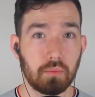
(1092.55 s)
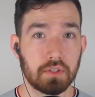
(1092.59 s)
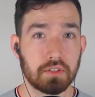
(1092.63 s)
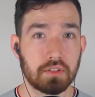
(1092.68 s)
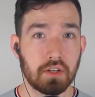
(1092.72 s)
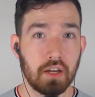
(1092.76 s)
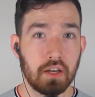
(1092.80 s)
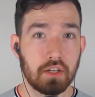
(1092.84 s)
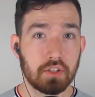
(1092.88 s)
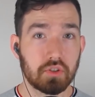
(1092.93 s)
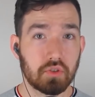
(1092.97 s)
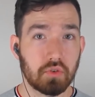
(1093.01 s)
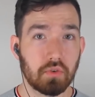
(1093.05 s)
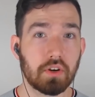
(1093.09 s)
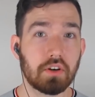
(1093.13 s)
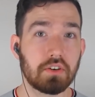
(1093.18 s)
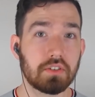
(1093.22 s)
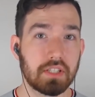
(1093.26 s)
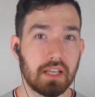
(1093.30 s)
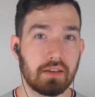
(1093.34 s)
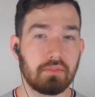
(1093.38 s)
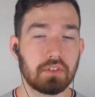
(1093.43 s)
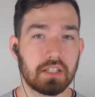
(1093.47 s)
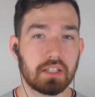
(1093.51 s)
which
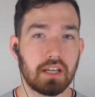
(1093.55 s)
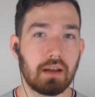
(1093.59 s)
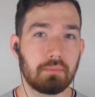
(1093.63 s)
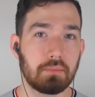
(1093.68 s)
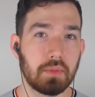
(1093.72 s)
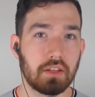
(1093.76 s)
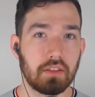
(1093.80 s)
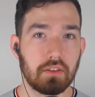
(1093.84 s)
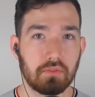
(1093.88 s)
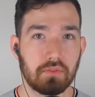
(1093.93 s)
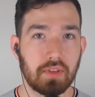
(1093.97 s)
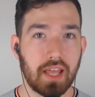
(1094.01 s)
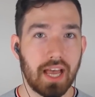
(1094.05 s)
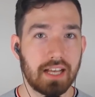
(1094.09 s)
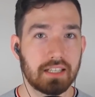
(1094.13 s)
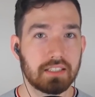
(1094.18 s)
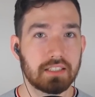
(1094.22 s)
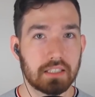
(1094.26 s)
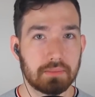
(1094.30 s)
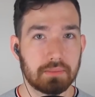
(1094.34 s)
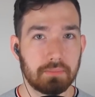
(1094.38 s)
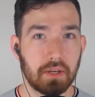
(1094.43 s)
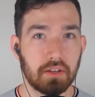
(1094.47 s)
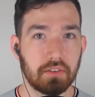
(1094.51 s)
triggers every time that you've
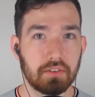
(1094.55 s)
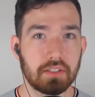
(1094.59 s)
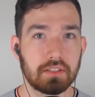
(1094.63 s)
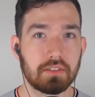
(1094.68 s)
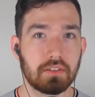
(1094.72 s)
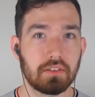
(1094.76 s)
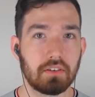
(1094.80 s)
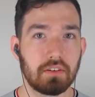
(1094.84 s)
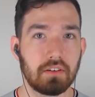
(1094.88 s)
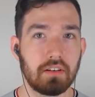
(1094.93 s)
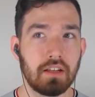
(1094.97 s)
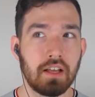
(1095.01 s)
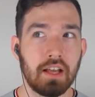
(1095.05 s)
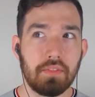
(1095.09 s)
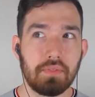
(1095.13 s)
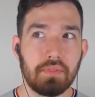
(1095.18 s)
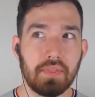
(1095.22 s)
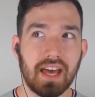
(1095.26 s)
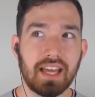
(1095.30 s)
cast a spell this turn,